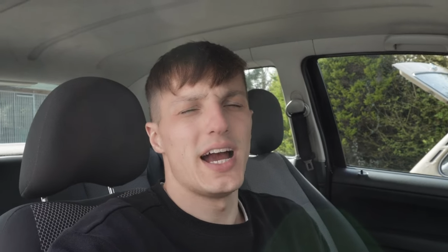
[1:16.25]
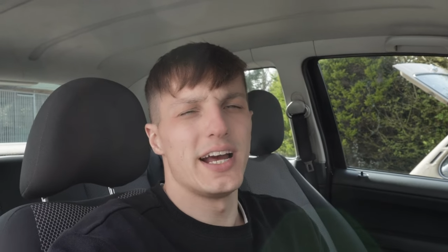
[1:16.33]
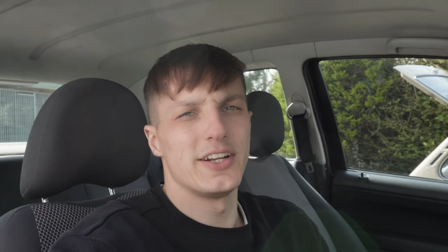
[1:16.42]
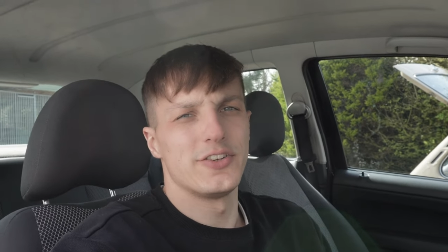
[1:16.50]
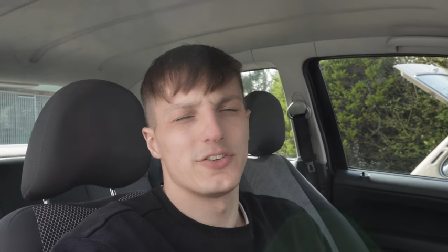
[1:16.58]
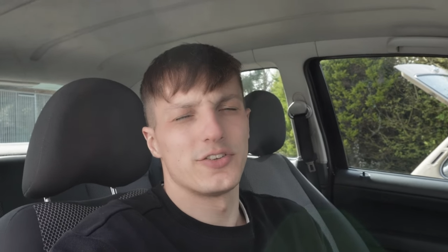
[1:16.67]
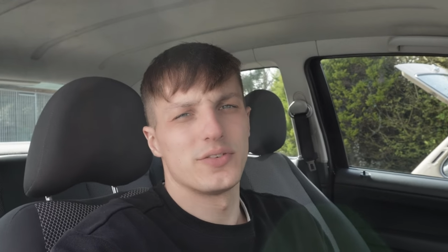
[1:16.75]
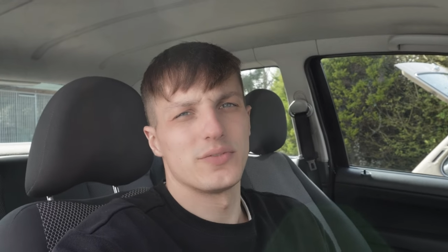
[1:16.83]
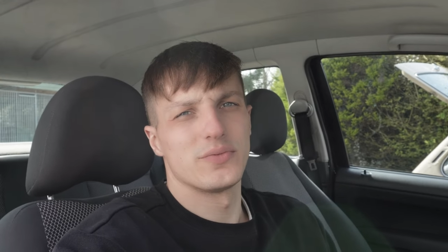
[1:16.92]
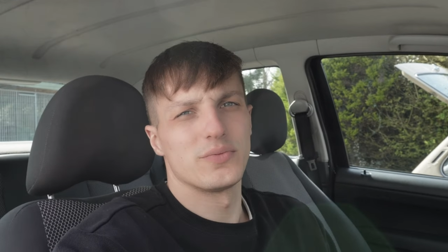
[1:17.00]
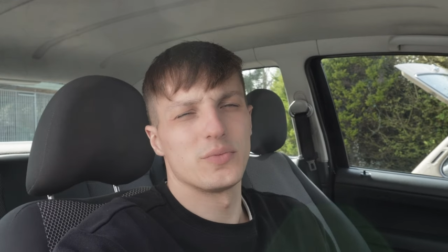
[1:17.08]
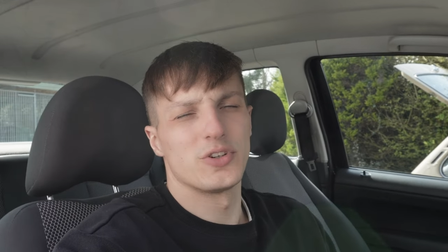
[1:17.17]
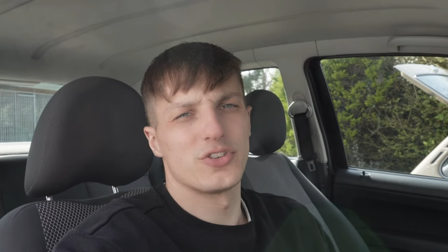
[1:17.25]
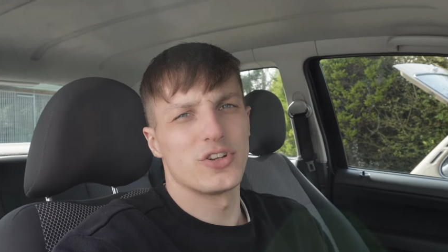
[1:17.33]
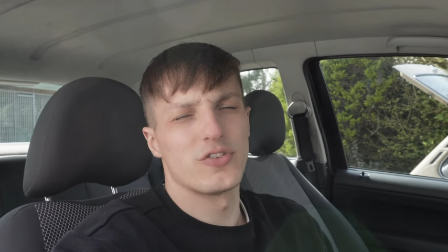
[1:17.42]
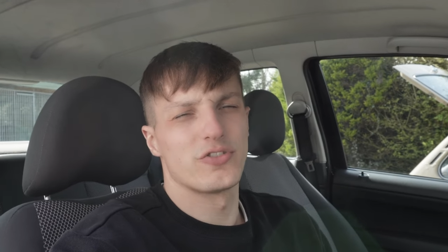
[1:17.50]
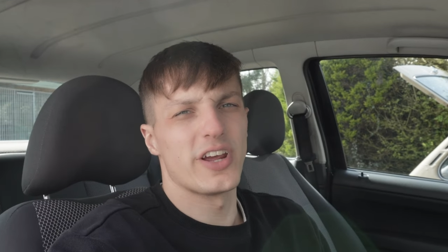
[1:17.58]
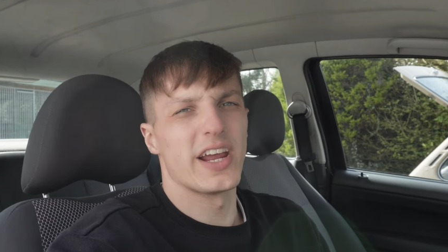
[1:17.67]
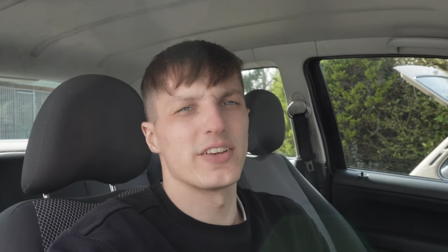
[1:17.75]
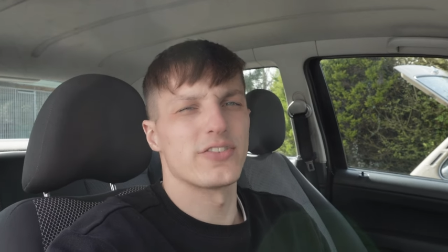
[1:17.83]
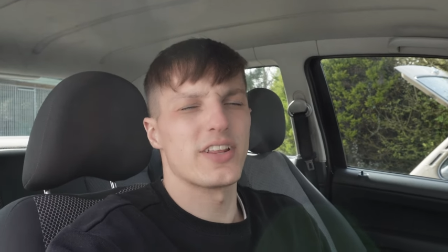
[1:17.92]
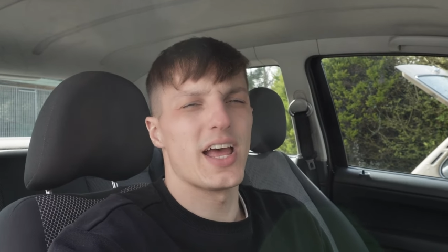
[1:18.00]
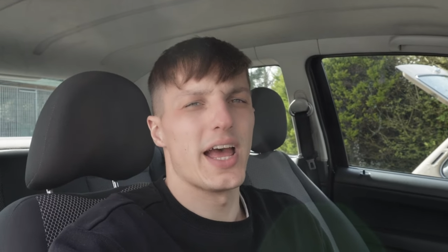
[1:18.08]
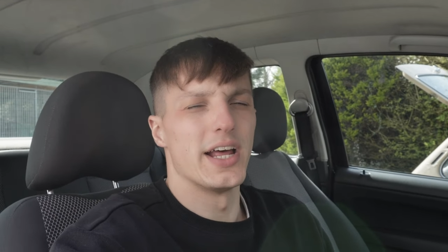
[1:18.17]
and we should have
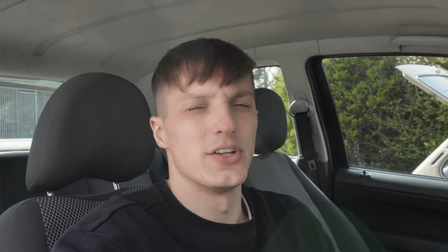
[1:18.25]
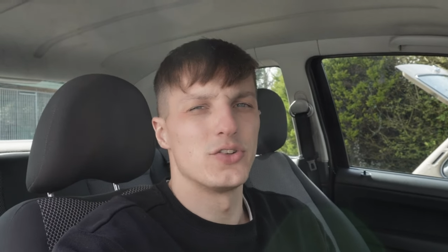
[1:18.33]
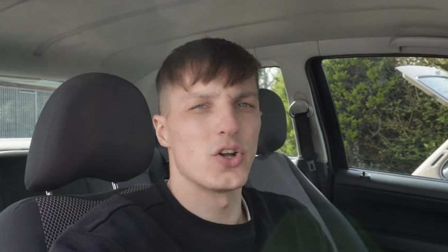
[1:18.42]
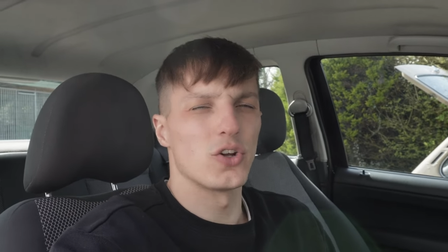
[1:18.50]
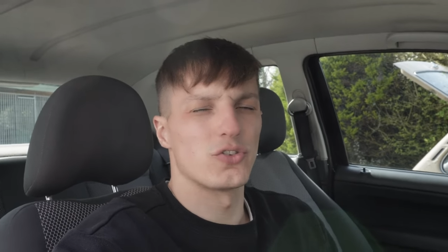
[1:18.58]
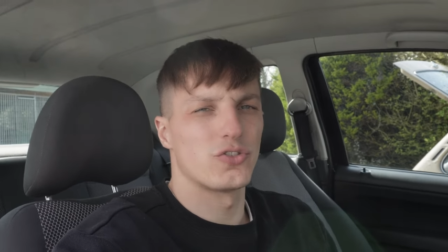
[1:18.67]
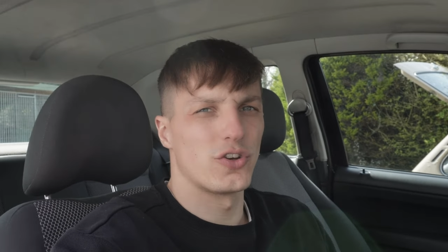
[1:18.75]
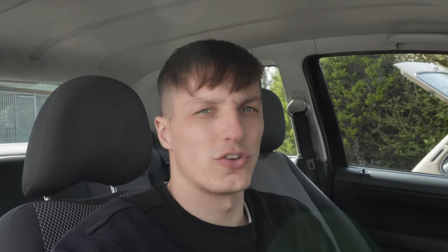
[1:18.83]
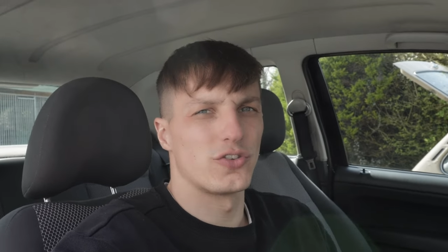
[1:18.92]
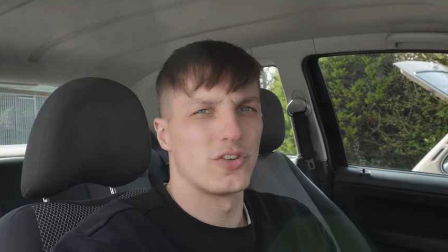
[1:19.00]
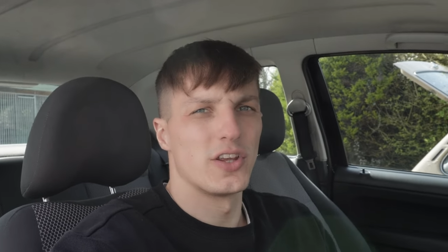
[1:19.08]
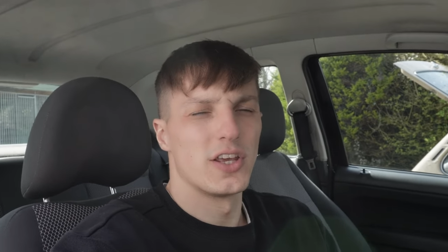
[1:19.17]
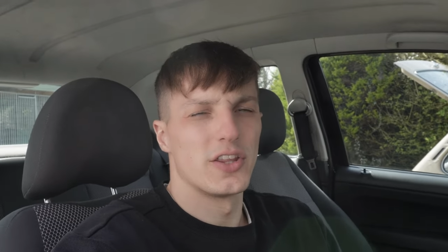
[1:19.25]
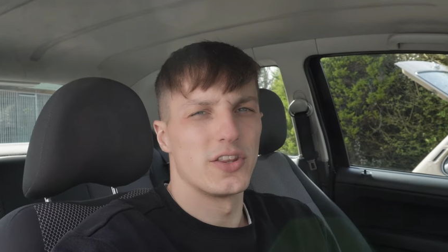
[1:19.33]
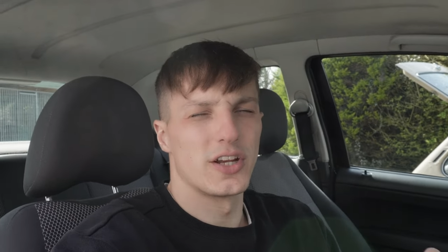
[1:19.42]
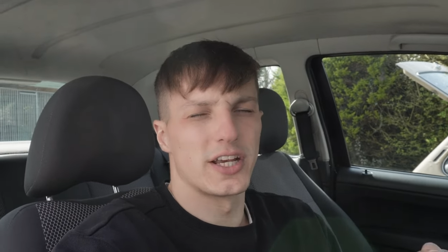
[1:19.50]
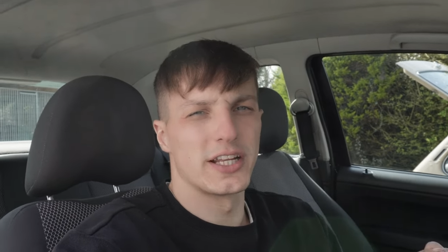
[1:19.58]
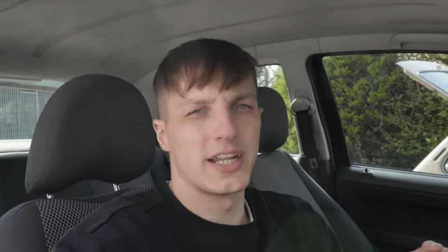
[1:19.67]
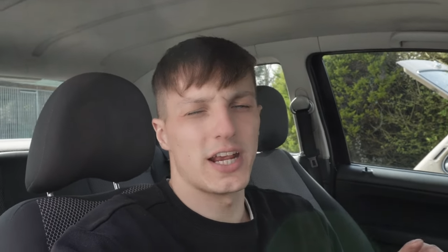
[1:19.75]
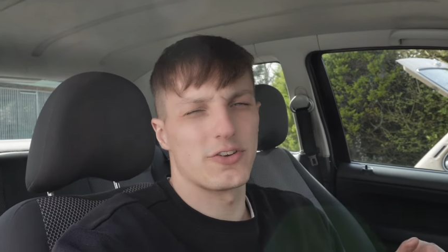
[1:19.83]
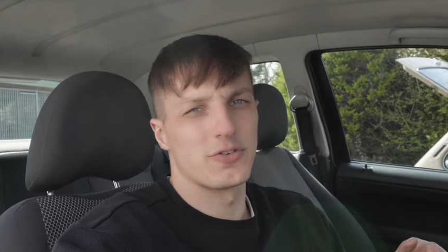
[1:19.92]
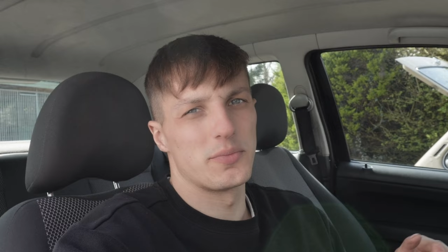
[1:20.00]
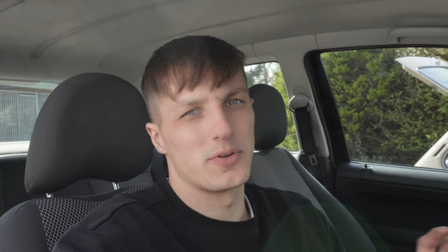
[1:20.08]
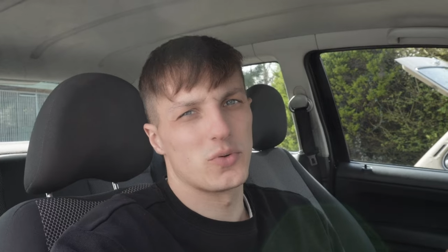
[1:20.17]
changed that and not just the
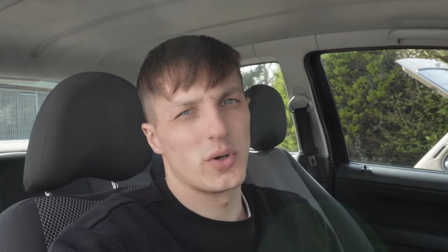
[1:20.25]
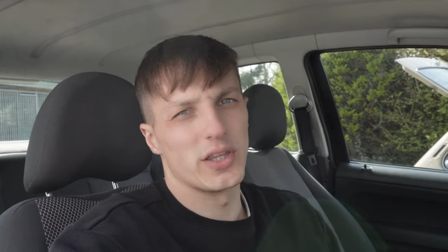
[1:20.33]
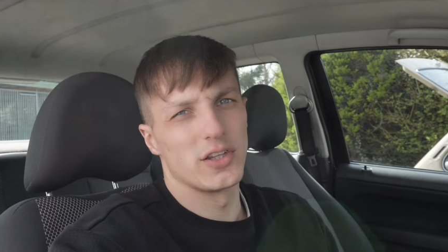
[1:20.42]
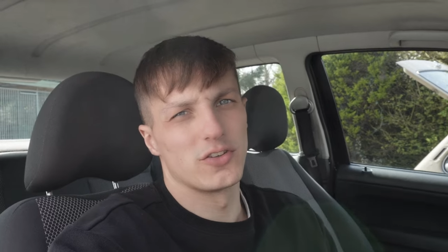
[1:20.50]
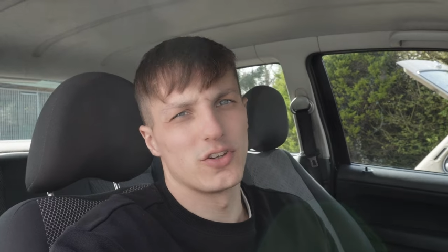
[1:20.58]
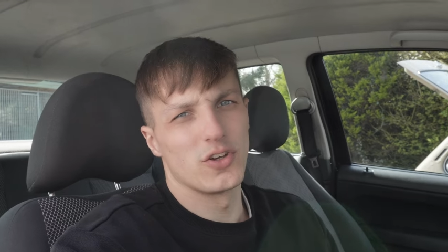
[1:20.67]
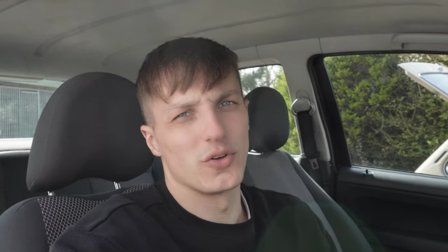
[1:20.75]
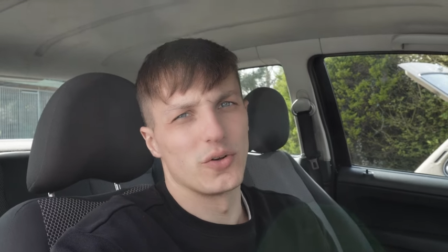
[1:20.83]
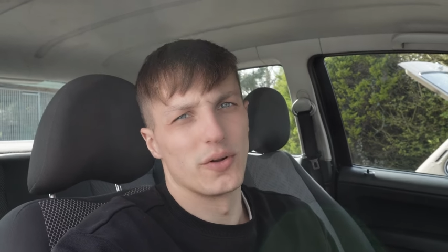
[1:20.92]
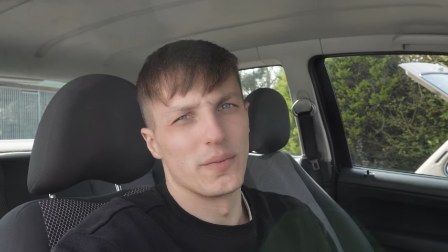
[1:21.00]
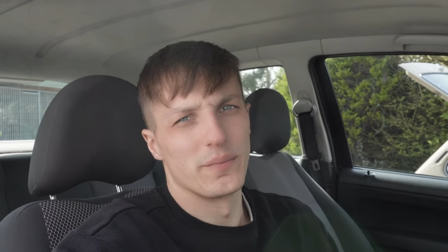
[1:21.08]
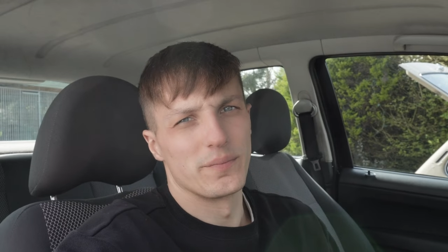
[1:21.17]
connection between the two.